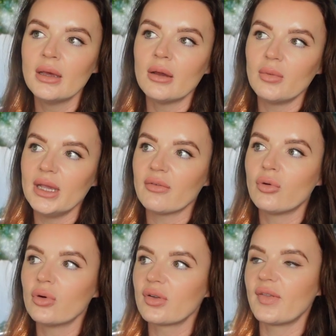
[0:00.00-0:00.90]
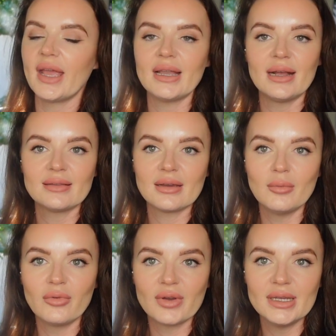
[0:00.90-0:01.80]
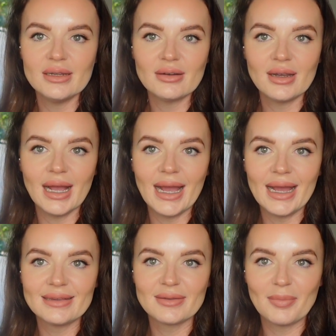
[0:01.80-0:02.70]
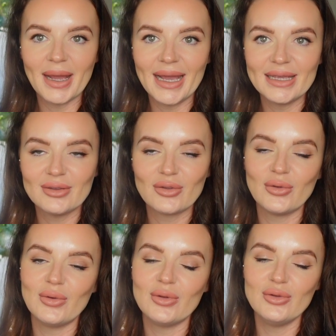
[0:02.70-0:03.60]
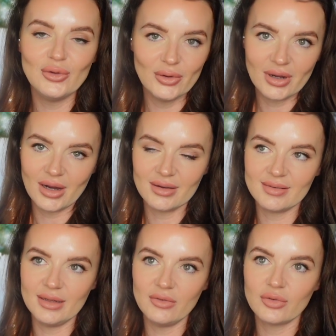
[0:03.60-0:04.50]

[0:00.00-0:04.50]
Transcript: We of course then had to come over here and buy 2 new car seats,